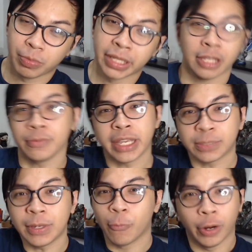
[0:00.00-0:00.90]
Man, it
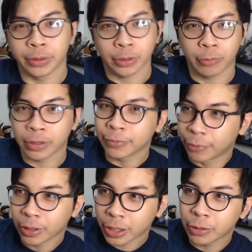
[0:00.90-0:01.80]
makes me wonder when
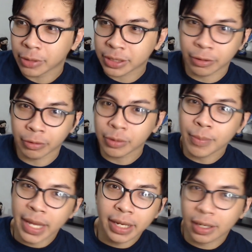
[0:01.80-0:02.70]
Funko is going to
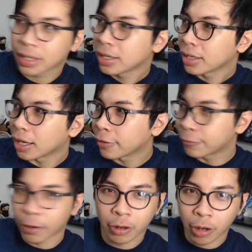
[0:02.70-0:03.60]
make a
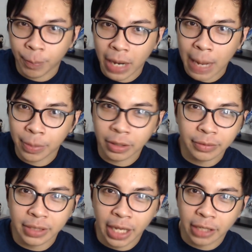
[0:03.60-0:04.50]
Funko Pop
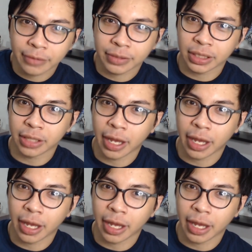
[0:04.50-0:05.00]
of the NFT